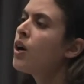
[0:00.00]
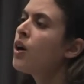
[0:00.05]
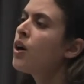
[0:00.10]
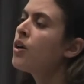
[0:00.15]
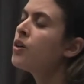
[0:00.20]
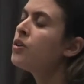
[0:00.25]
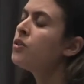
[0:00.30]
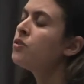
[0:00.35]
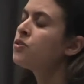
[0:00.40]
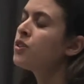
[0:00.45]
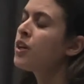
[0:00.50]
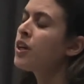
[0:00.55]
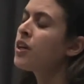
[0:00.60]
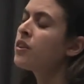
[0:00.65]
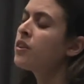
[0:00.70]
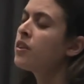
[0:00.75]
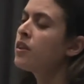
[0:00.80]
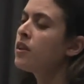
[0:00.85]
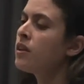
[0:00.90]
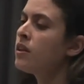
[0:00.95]
Are you
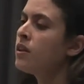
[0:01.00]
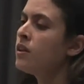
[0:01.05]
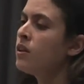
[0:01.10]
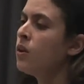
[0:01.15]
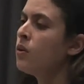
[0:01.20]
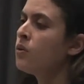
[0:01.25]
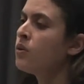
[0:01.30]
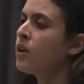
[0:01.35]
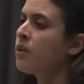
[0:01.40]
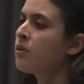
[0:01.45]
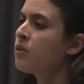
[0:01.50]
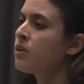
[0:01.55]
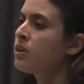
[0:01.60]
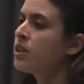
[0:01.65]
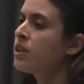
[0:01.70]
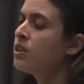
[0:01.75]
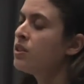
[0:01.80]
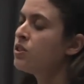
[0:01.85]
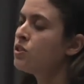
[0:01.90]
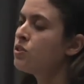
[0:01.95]
saying the low thyroid
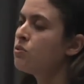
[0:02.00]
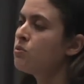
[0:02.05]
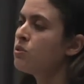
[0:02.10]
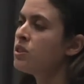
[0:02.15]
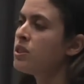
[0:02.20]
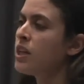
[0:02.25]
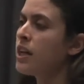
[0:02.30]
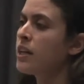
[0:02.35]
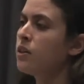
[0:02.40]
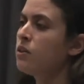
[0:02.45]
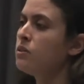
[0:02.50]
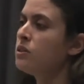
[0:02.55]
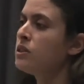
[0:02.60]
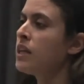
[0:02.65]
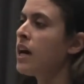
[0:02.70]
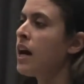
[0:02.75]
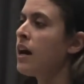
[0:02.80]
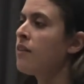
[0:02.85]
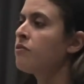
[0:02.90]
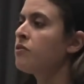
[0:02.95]
condition was diagnosed
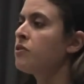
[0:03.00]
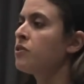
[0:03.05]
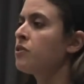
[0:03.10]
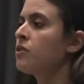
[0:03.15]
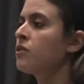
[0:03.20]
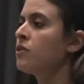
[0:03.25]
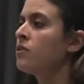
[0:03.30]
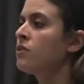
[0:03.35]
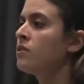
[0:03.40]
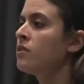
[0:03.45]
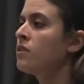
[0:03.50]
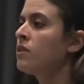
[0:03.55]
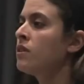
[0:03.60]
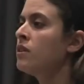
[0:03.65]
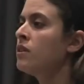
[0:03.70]
after?